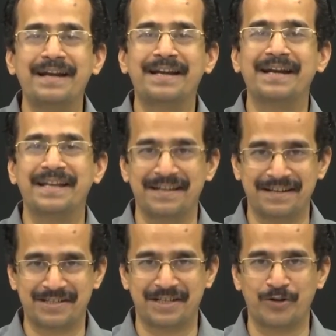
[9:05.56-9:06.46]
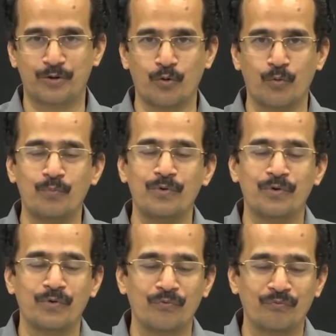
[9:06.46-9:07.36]
What does that mean? It
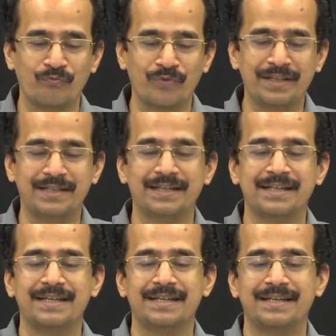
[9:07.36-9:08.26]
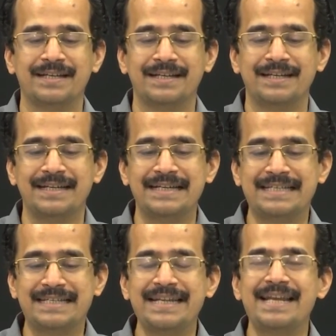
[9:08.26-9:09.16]
means benchmarking
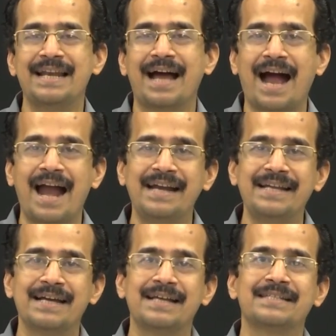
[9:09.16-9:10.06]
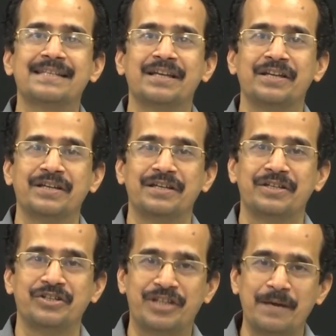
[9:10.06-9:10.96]
can be a very useful
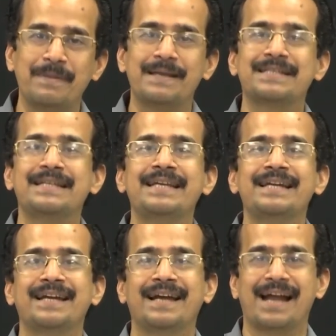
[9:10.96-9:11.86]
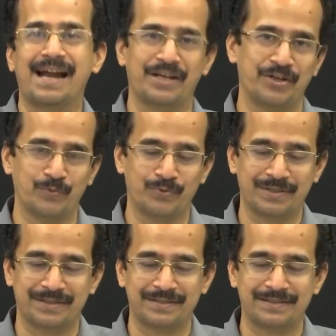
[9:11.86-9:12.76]
exercise for learning.
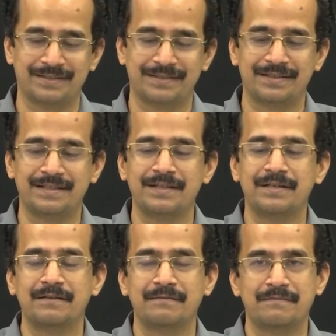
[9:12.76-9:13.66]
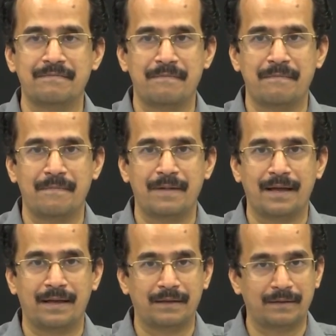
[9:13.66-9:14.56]
Benchmarking can be
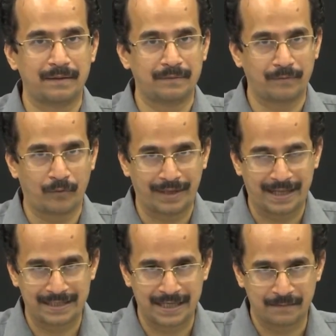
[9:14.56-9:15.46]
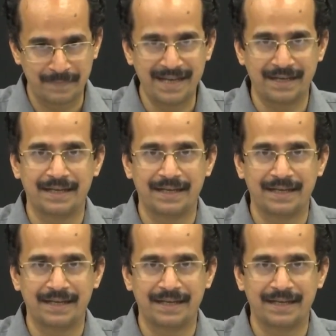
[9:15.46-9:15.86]
across industry as well.